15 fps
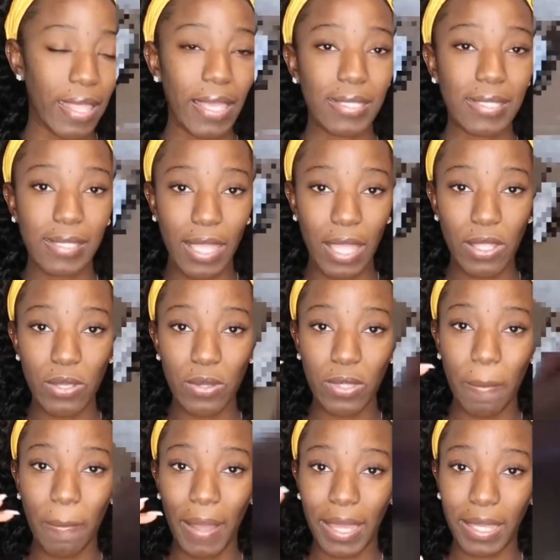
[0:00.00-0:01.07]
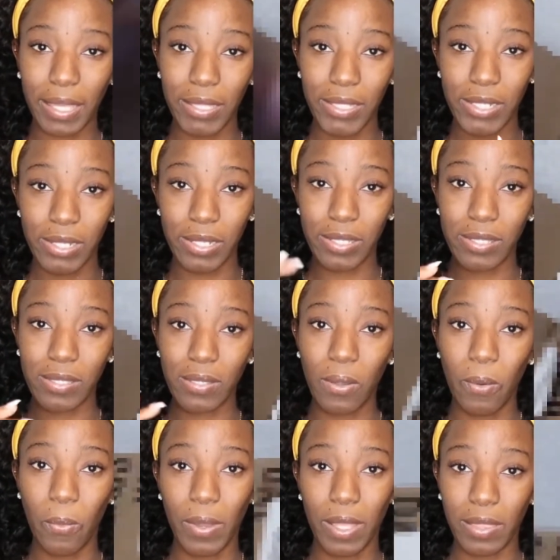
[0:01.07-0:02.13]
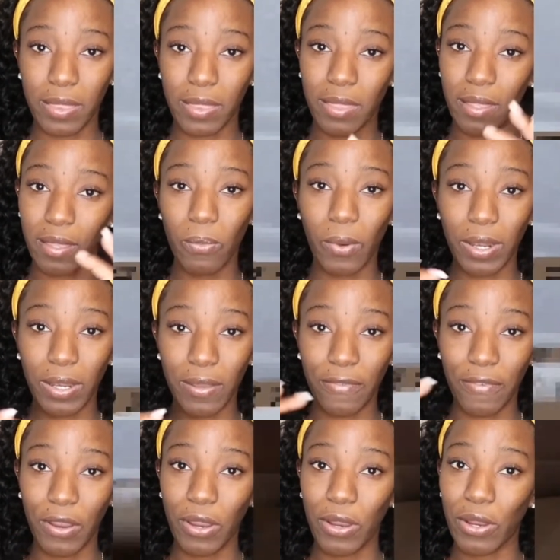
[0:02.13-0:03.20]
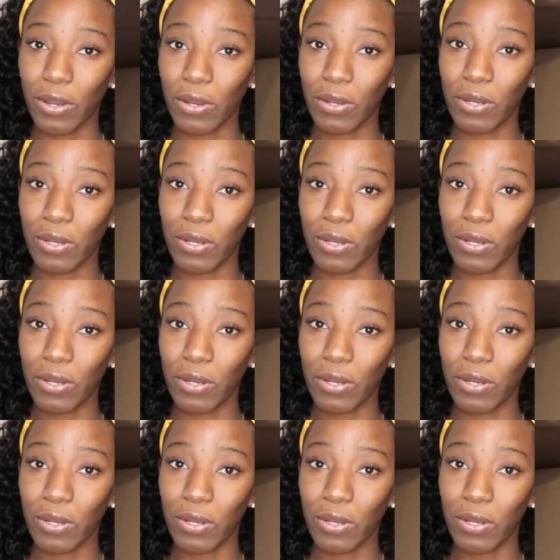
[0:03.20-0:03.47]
They send you the packages with whatever